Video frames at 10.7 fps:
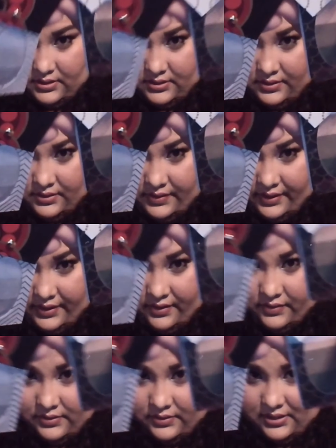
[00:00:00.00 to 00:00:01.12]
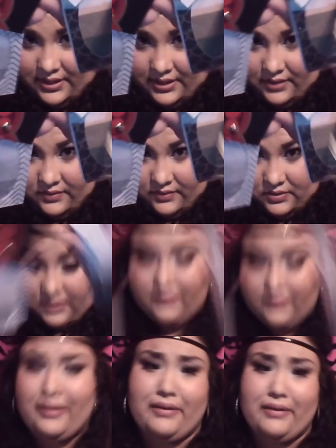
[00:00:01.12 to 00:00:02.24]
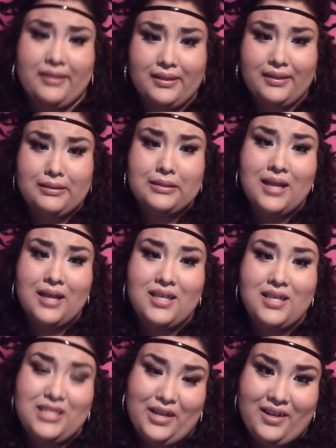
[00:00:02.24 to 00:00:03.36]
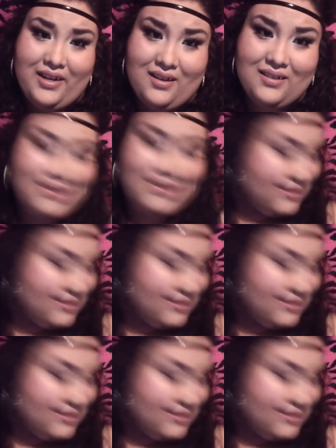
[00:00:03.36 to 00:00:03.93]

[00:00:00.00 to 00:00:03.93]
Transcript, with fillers: Oh, there it goes. Kind of soda. Not really. Sorry, y'all.